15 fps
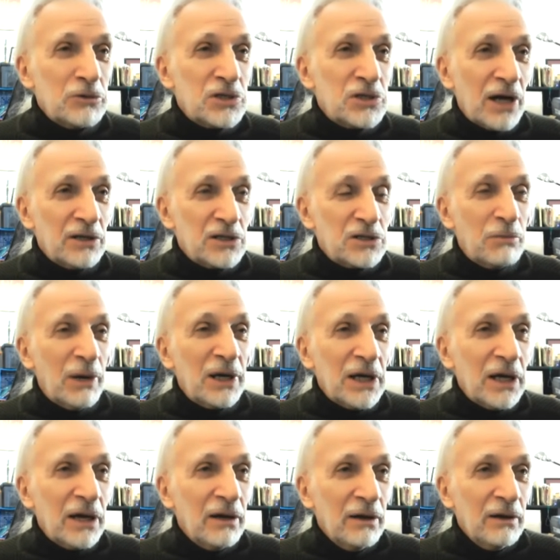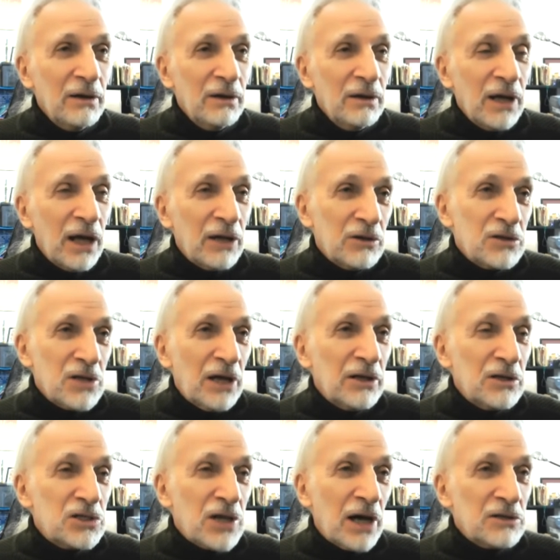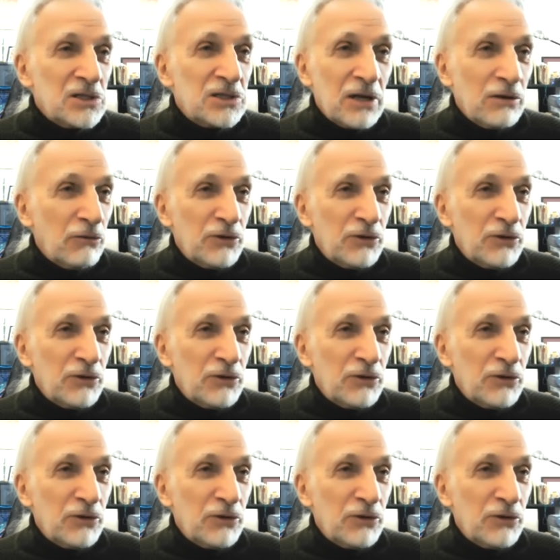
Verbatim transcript: the Zionist money and the, and the Zionist state